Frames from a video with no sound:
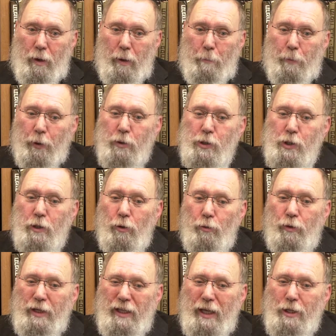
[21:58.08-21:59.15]
A personal
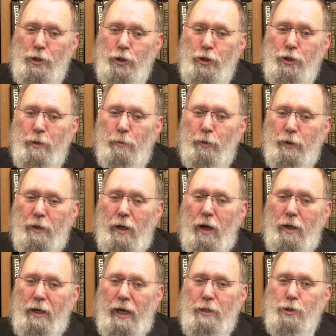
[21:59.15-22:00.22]
relationship with
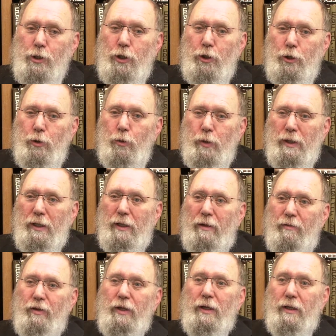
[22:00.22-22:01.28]
God has to do with
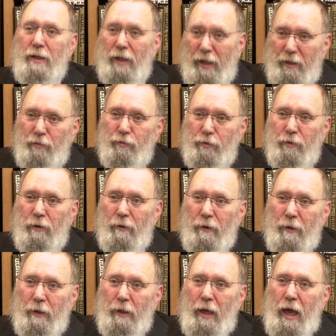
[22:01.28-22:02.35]
living a life
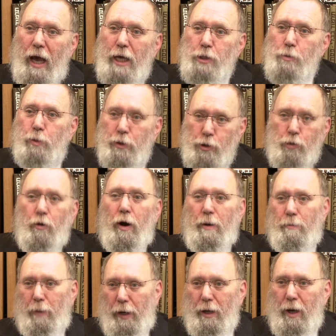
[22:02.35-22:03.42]
as
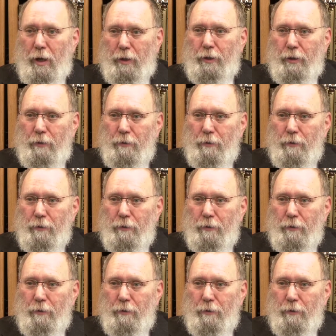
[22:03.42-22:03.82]
prescribed by God.